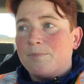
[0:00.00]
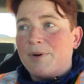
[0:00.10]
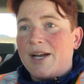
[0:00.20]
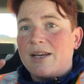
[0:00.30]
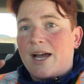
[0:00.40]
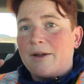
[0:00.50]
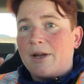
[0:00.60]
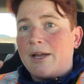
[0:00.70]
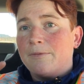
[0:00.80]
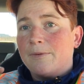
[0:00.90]
But
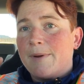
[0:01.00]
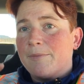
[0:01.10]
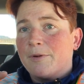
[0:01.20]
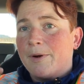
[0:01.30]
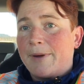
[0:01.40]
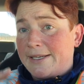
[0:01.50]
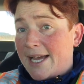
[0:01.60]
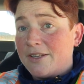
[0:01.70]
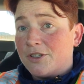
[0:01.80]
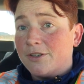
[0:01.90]
I remember when my
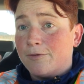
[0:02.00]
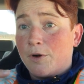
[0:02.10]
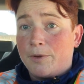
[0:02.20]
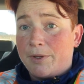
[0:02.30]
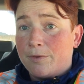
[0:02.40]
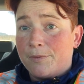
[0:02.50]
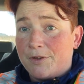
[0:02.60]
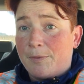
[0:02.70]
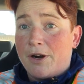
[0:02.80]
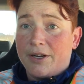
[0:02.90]
dad turned 40, we threw him
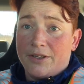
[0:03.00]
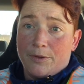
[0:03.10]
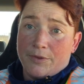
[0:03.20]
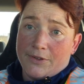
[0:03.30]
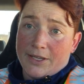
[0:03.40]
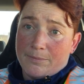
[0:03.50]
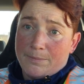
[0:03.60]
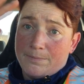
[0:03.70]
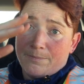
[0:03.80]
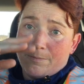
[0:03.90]
this party and there was like
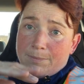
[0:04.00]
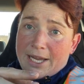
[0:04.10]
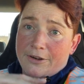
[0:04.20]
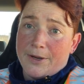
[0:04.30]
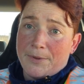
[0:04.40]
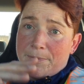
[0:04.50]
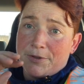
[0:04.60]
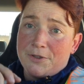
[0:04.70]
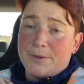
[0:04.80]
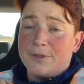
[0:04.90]
black crepe
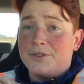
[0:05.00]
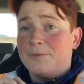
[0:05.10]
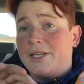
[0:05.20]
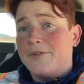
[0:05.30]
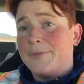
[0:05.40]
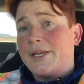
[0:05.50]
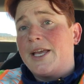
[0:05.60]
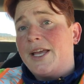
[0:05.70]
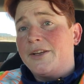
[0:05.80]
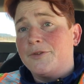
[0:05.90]
paper streamers and we gave him a
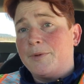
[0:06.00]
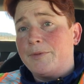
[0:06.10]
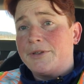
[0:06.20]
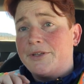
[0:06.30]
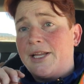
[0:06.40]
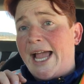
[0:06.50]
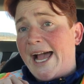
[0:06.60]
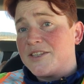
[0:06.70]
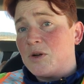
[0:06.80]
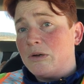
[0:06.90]
cane because we were little
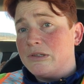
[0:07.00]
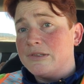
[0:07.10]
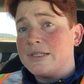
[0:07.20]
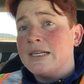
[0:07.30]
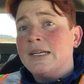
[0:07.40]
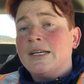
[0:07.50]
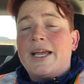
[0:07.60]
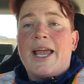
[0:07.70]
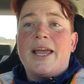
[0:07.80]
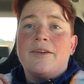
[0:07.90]
assholes
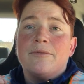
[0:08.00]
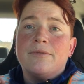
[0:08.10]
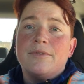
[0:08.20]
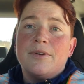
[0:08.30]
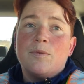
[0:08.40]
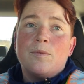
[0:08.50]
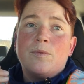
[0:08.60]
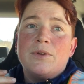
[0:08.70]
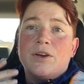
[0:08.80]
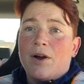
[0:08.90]
and,
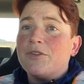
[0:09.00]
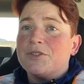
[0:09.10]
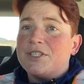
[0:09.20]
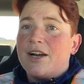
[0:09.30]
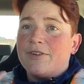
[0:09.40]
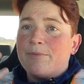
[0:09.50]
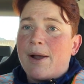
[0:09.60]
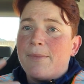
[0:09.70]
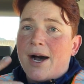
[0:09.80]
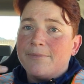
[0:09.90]
you know, other stuff. And
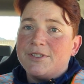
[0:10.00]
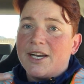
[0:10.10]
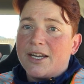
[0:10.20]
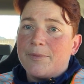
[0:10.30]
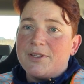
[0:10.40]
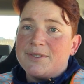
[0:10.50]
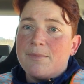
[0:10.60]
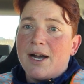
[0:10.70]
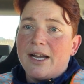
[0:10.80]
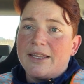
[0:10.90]
my mom dug up this
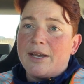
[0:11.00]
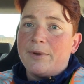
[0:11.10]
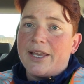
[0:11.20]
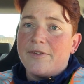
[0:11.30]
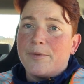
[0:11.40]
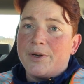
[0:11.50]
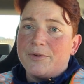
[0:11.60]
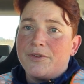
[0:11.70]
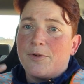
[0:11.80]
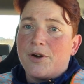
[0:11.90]
mug that we gave him when
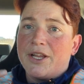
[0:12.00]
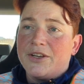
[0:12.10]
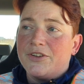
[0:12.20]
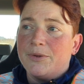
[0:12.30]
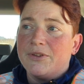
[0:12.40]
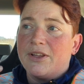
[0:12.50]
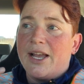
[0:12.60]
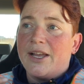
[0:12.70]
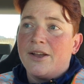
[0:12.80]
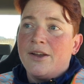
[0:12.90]
he was 40 and she was
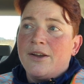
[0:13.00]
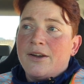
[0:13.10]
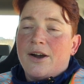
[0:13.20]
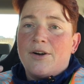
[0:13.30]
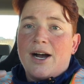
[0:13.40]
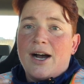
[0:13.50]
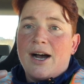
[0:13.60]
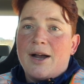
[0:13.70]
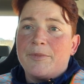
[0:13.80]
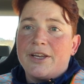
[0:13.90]
like, oh,
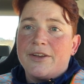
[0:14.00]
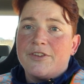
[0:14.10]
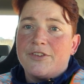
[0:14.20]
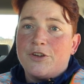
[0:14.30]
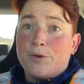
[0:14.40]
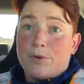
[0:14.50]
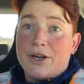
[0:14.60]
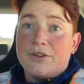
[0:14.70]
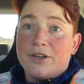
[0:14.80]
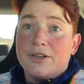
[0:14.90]
haha, I'm going to give this to your
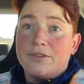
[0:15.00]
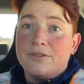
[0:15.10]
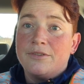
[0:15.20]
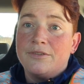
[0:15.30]
brother,